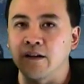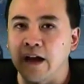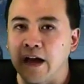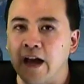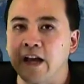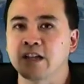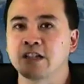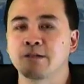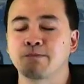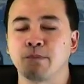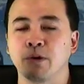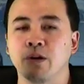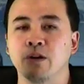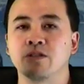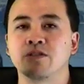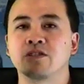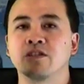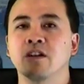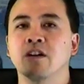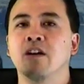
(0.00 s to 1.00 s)

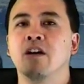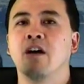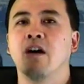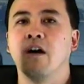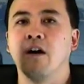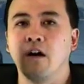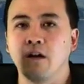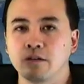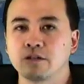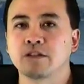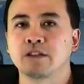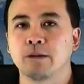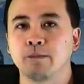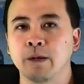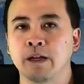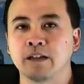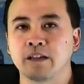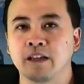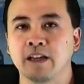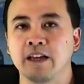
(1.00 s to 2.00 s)
experts
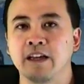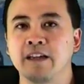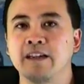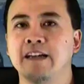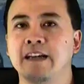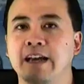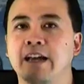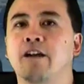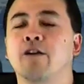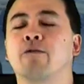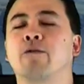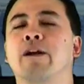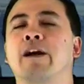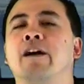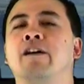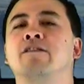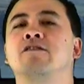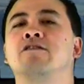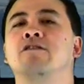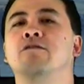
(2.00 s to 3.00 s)
ultimately get
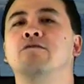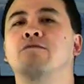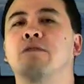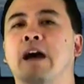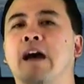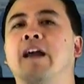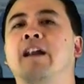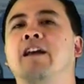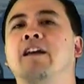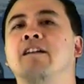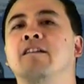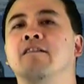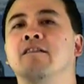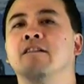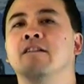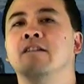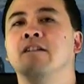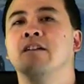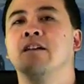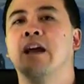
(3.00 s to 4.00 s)
around to writing
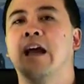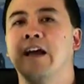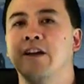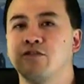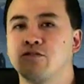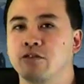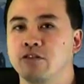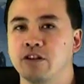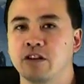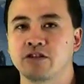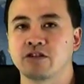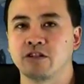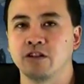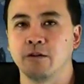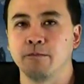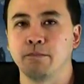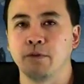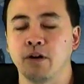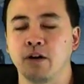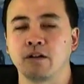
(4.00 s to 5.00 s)
a
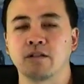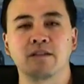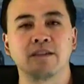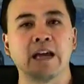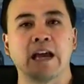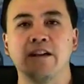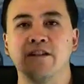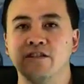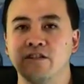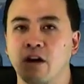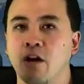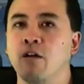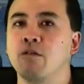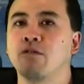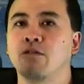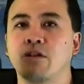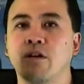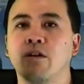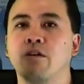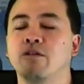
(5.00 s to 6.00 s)
traditional book. They
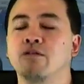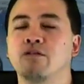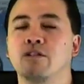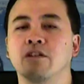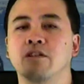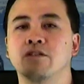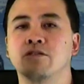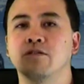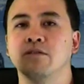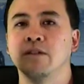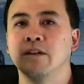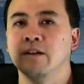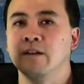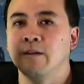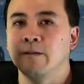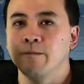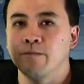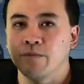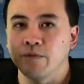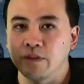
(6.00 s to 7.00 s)
don't go
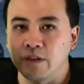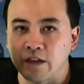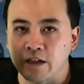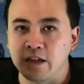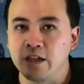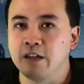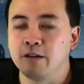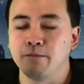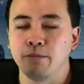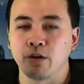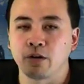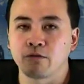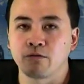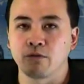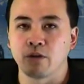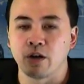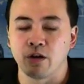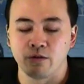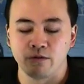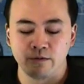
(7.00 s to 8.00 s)
the ebook
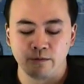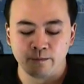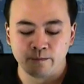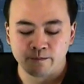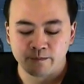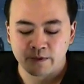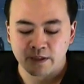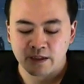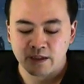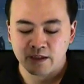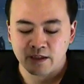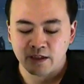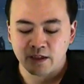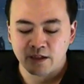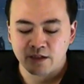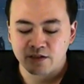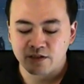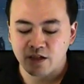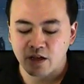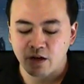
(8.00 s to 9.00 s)
road.
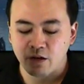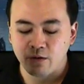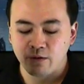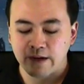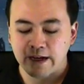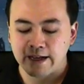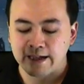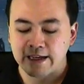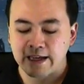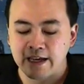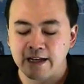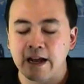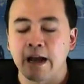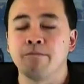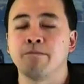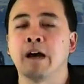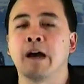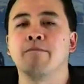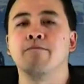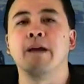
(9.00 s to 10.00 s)
So again,
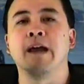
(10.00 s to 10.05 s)
I'm not